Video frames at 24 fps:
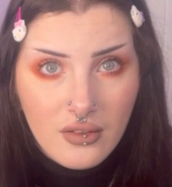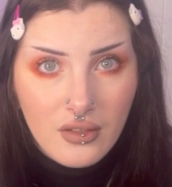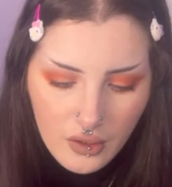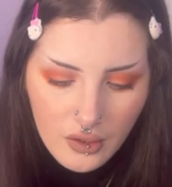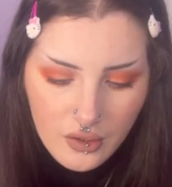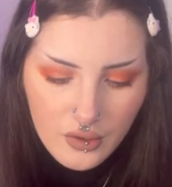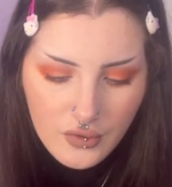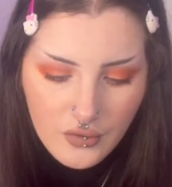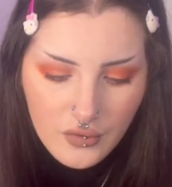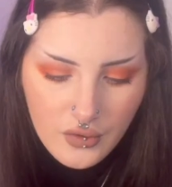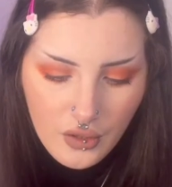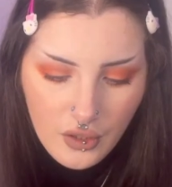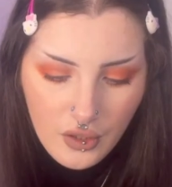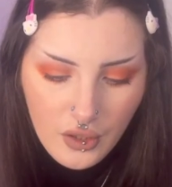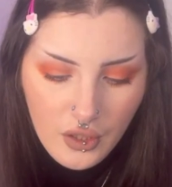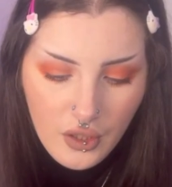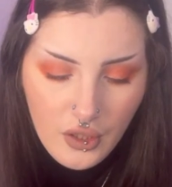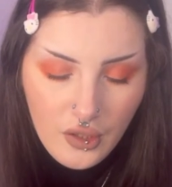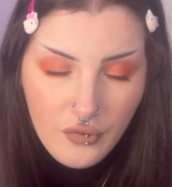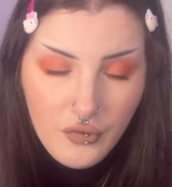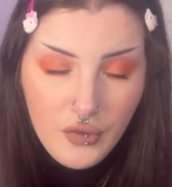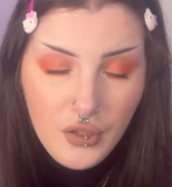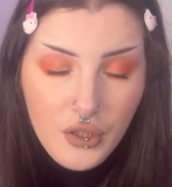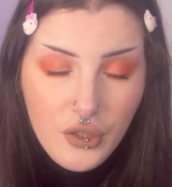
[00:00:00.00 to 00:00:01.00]
So
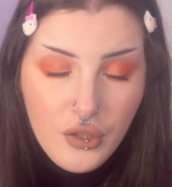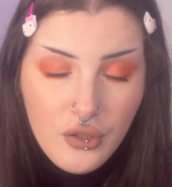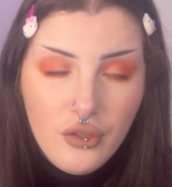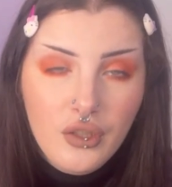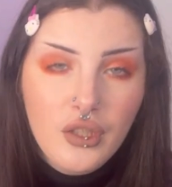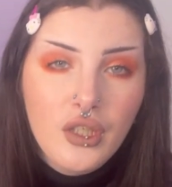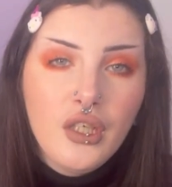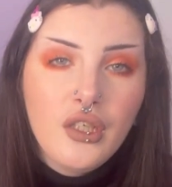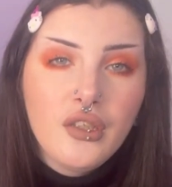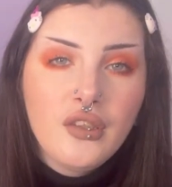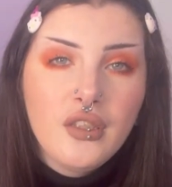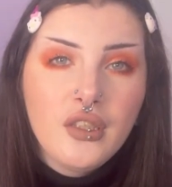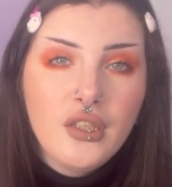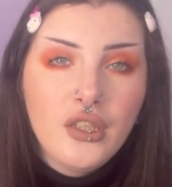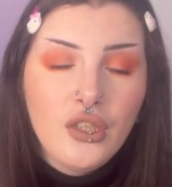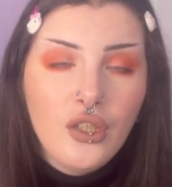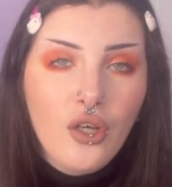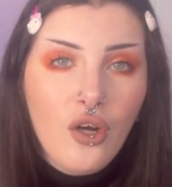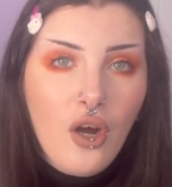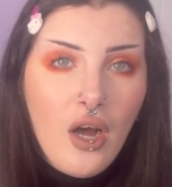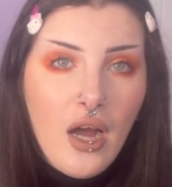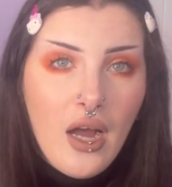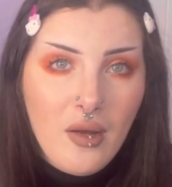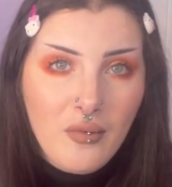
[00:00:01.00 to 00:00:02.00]
if you do notice
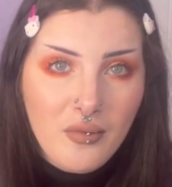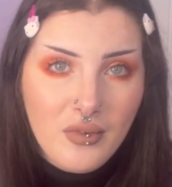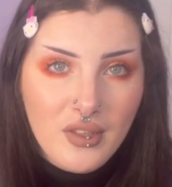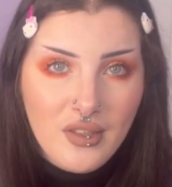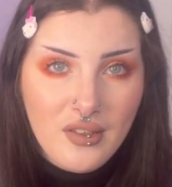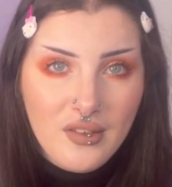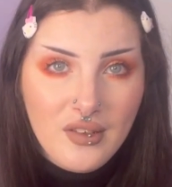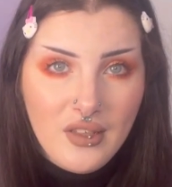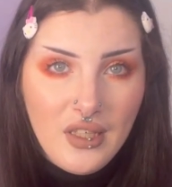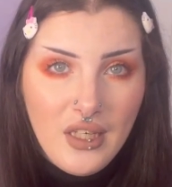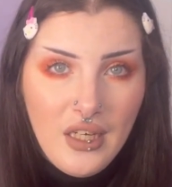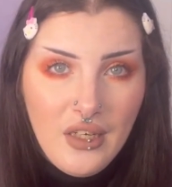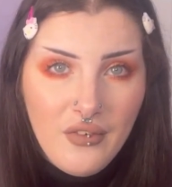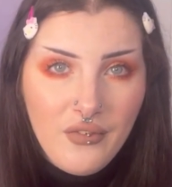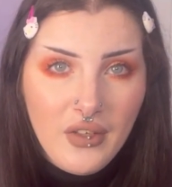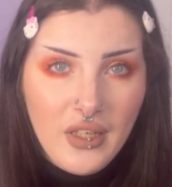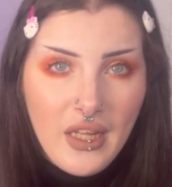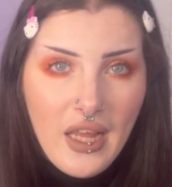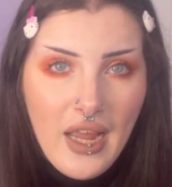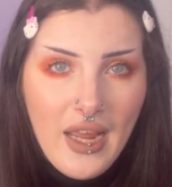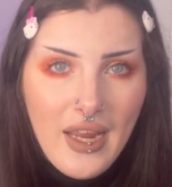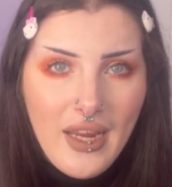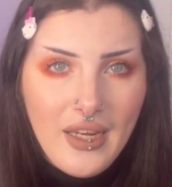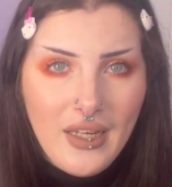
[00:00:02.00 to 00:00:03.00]
your hamster's teeth are
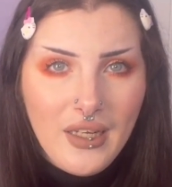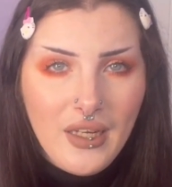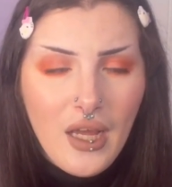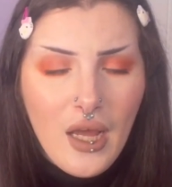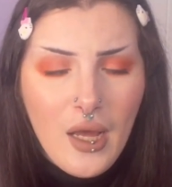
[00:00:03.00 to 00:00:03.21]
getting